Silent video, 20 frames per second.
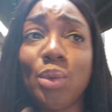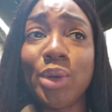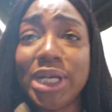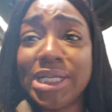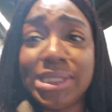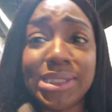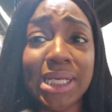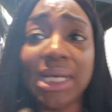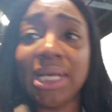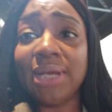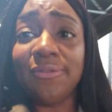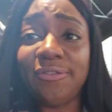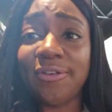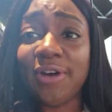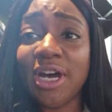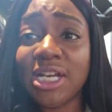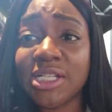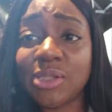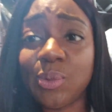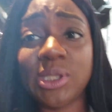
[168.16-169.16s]
We need to eat
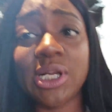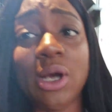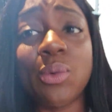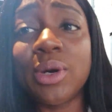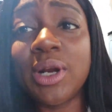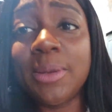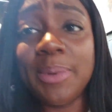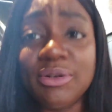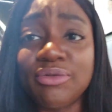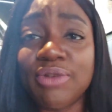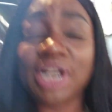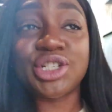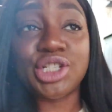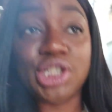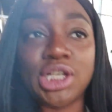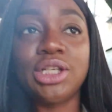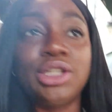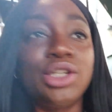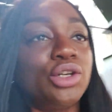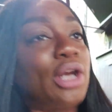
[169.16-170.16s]
first. We don't want to be
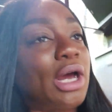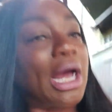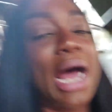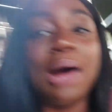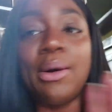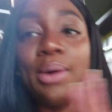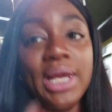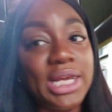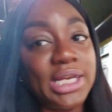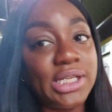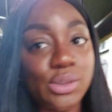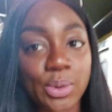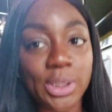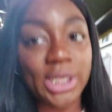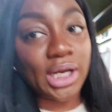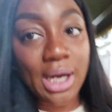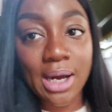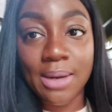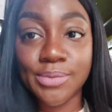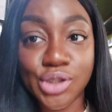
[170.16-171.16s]
rushing. You know how it is when
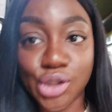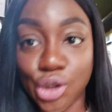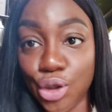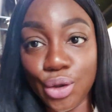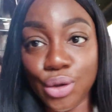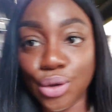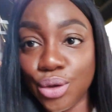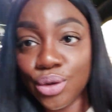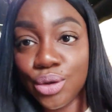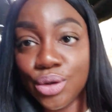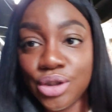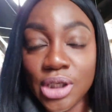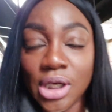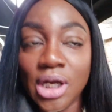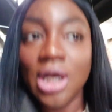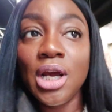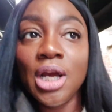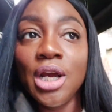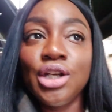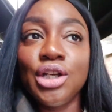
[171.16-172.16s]
it comes to ood.
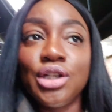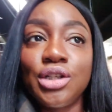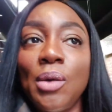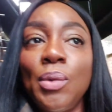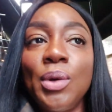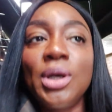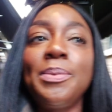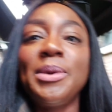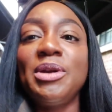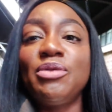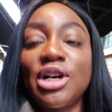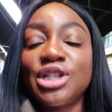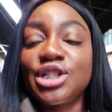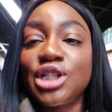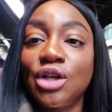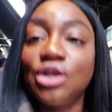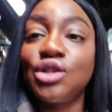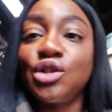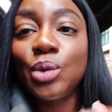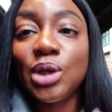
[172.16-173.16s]
You don't want to be rushing
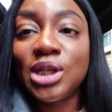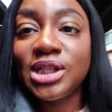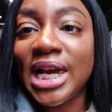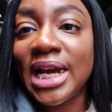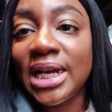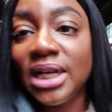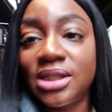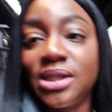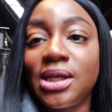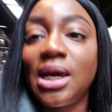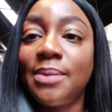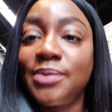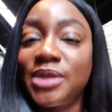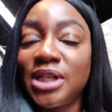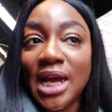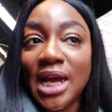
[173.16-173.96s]
because you want to take the time to